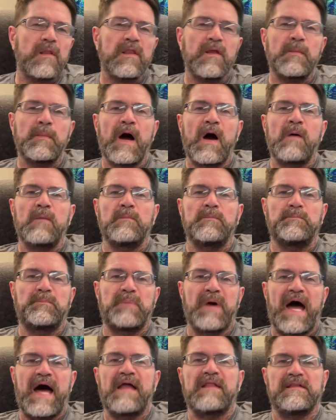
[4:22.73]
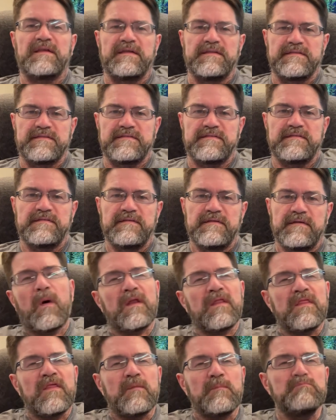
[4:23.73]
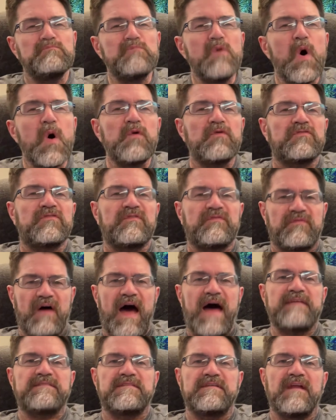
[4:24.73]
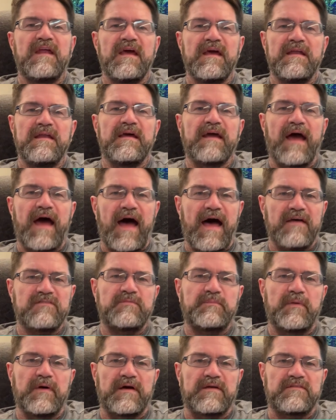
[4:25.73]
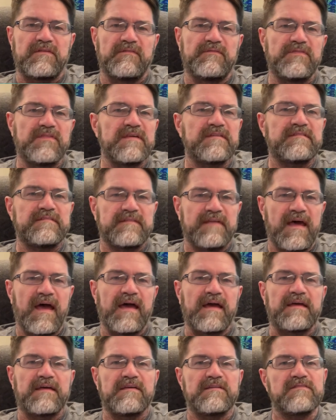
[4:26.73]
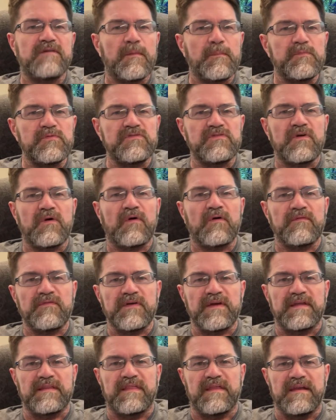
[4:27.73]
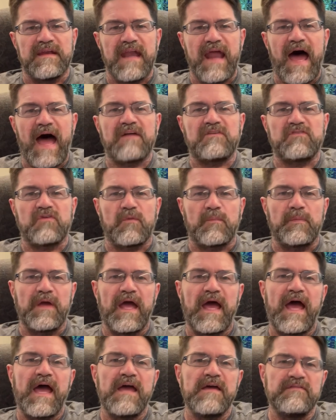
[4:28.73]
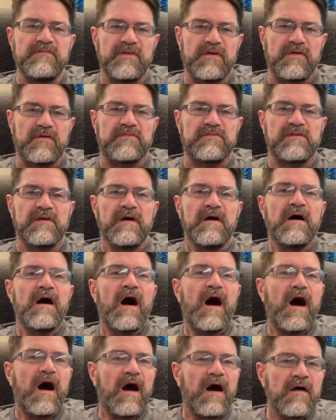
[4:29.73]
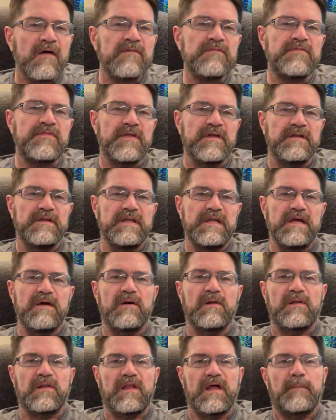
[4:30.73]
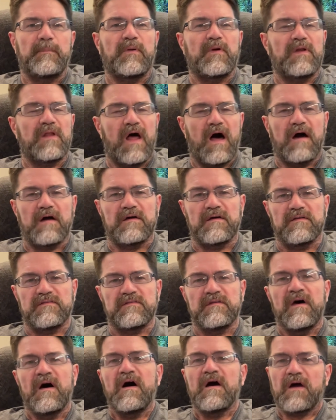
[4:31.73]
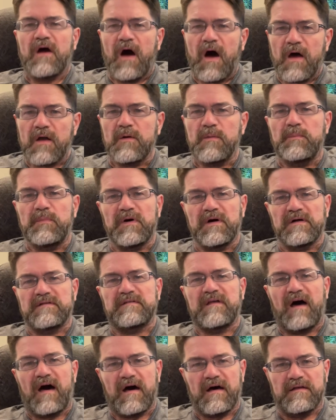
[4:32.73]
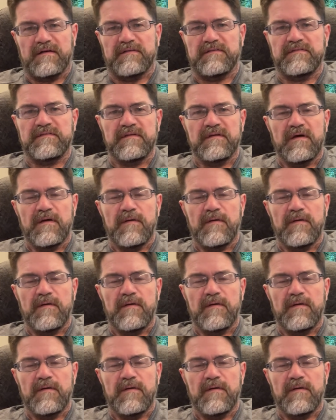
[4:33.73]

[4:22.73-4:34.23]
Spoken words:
about balance. One of the most fascinating aspects of this tank is observing the natural behaviors of the Neolamprologus caudopunctatus.